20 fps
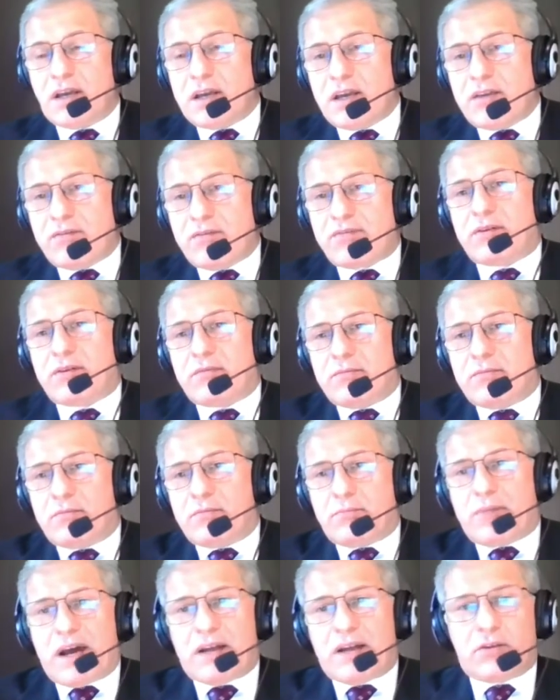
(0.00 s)
if
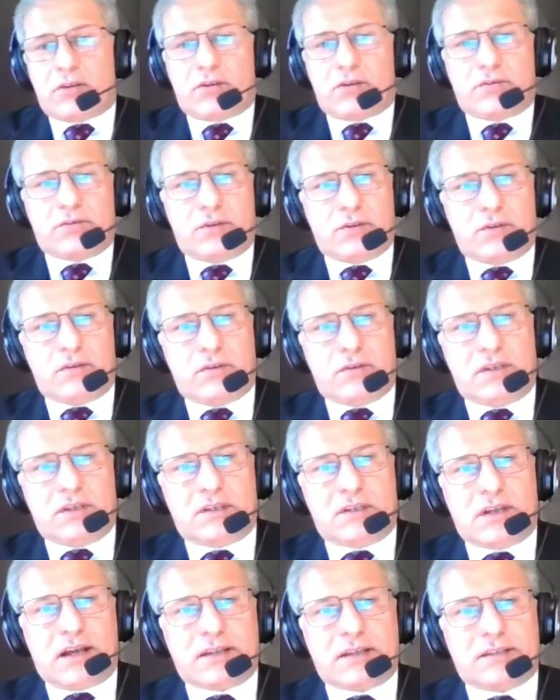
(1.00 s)
part of
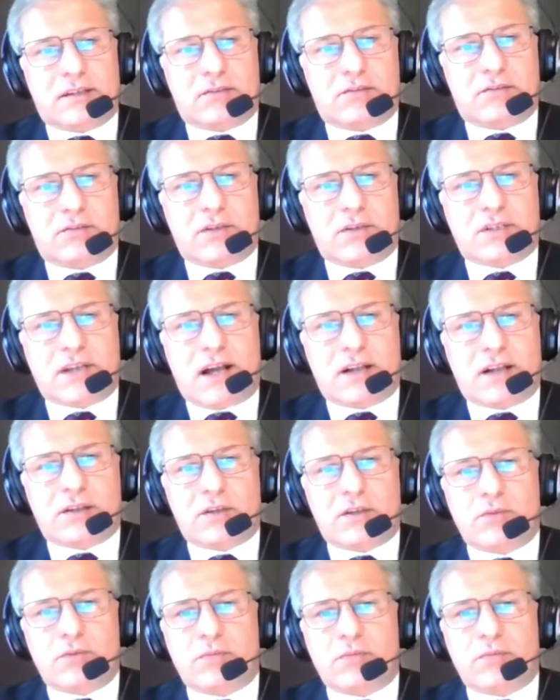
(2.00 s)
this asset
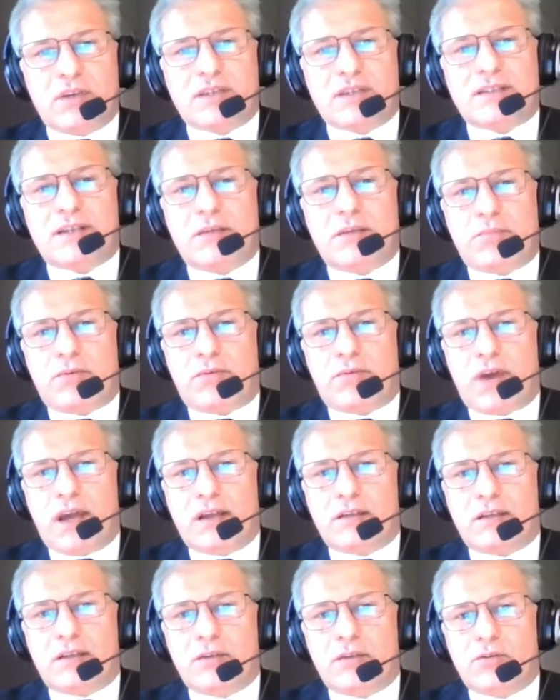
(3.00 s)
result will be
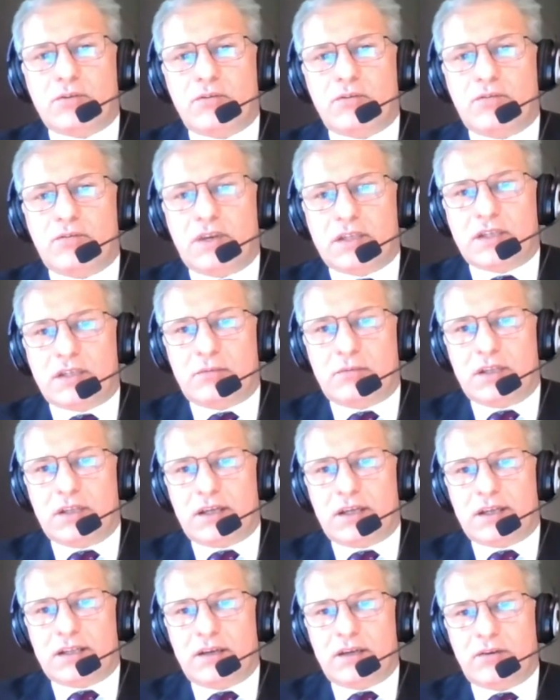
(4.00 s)
separated into investment
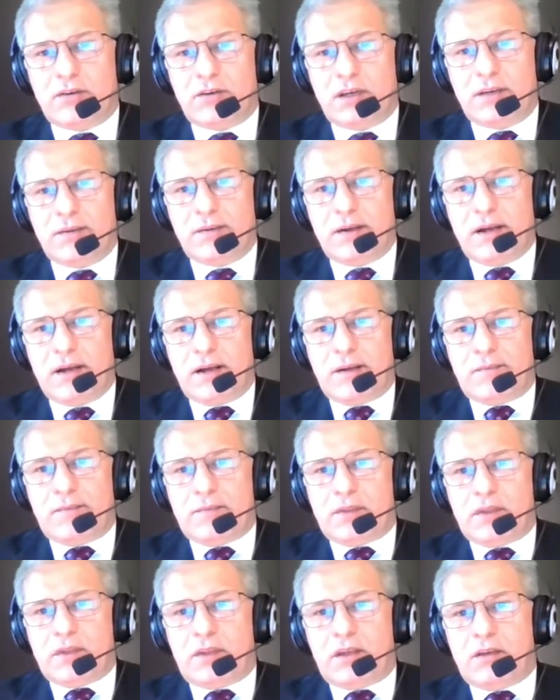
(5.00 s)
category.
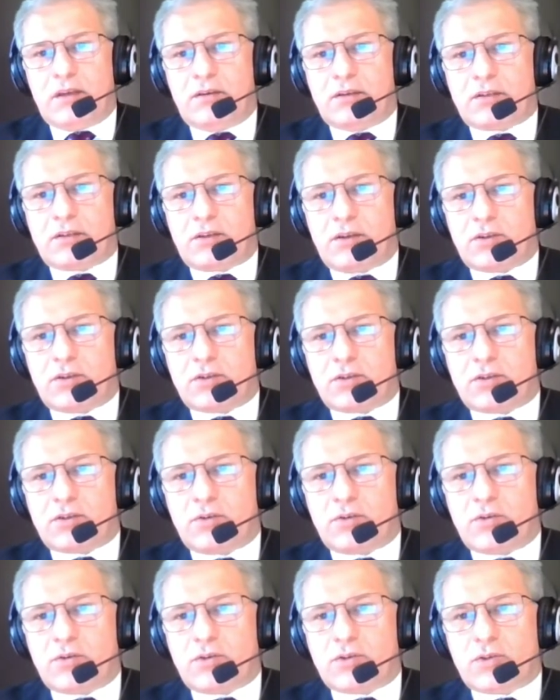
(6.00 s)
The disclosure
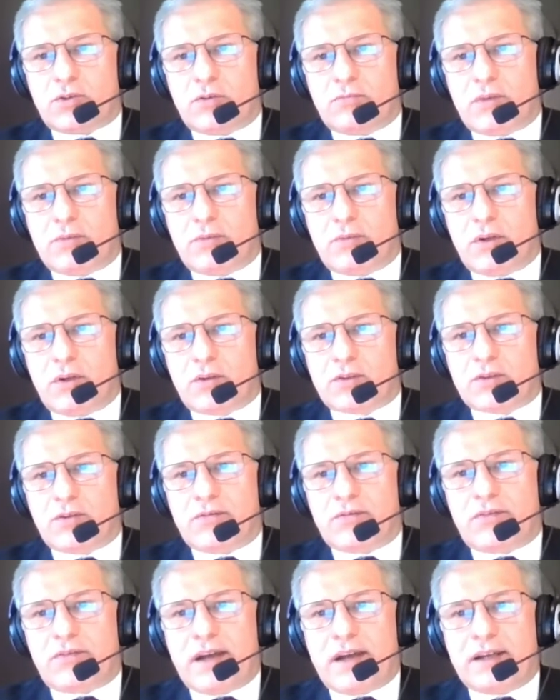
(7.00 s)
solution may be also
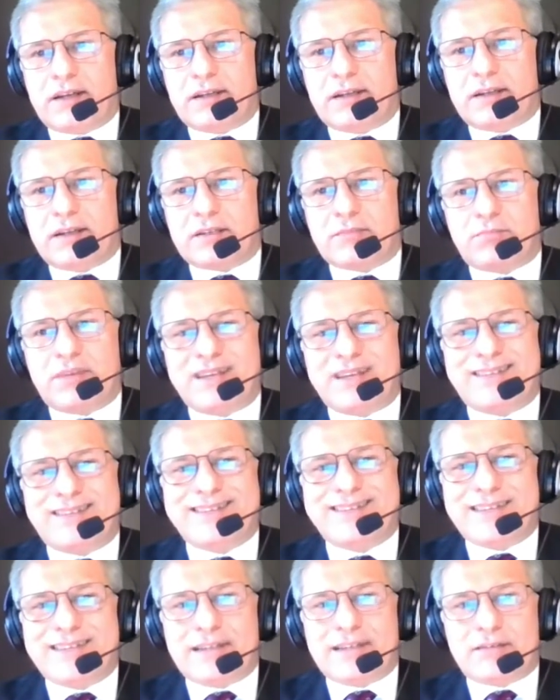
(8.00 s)
finding
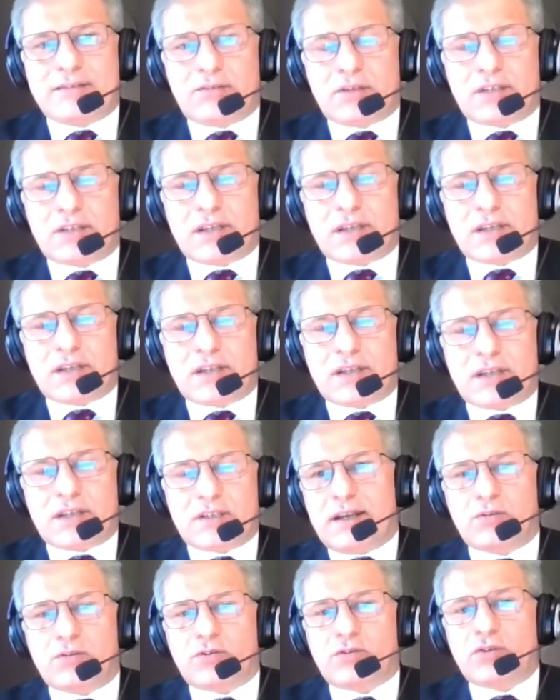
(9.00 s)
splitting this result
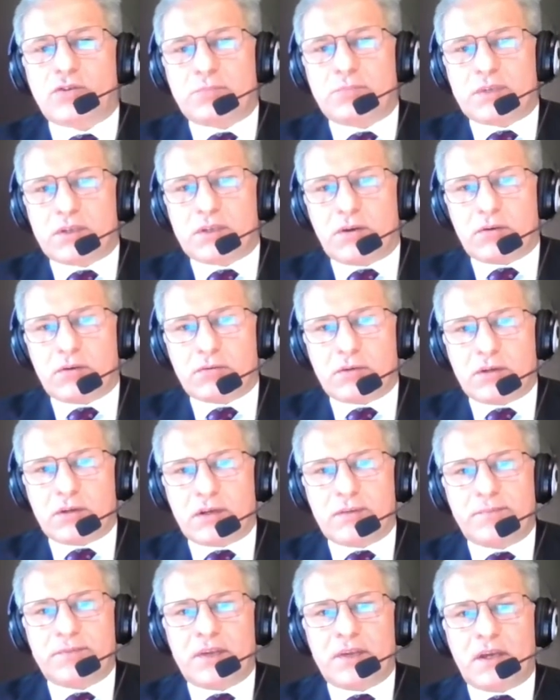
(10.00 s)
into
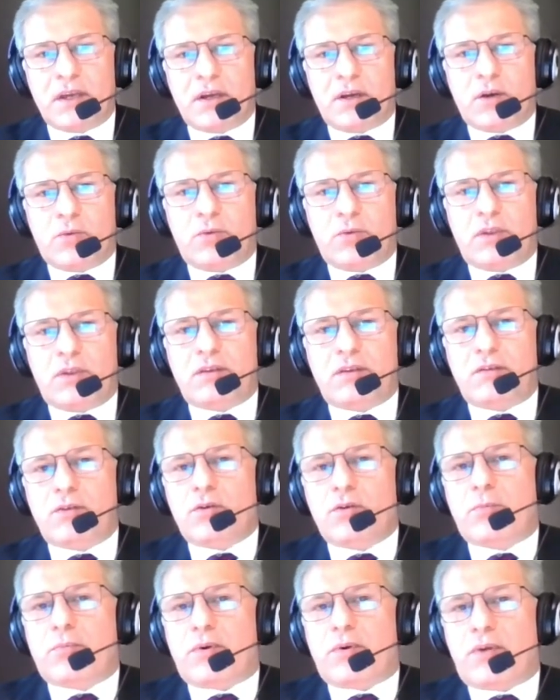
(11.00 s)
subtotal within
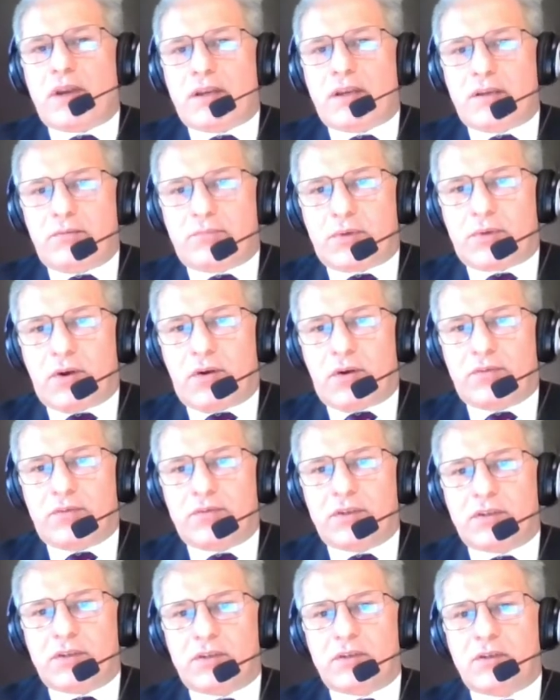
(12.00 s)
the operating
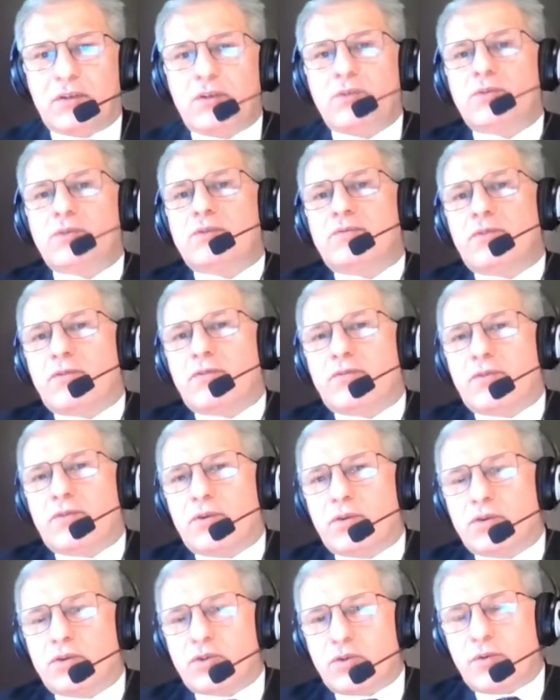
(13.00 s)
profit, useful
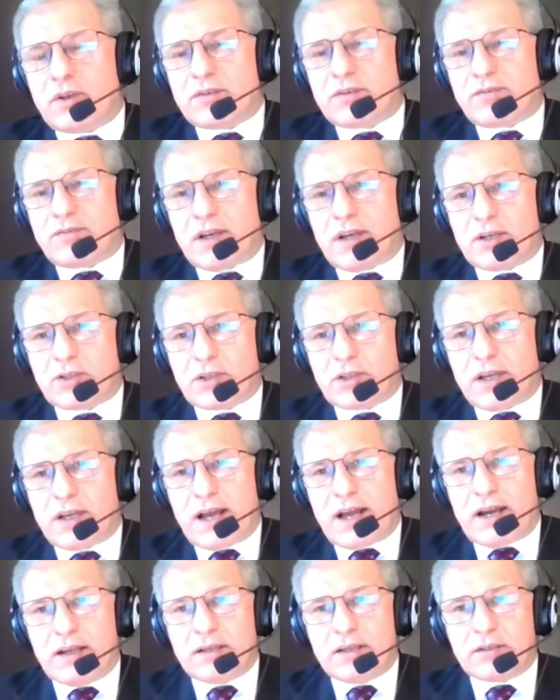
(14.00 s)
for insurance financial
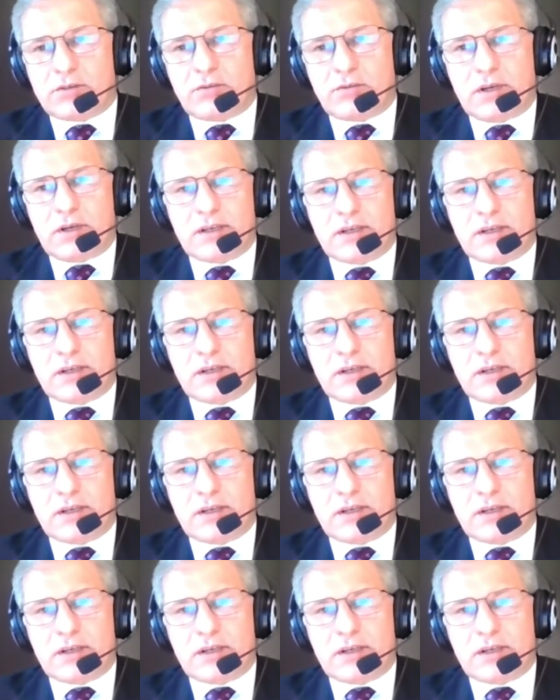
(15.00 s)
analysts to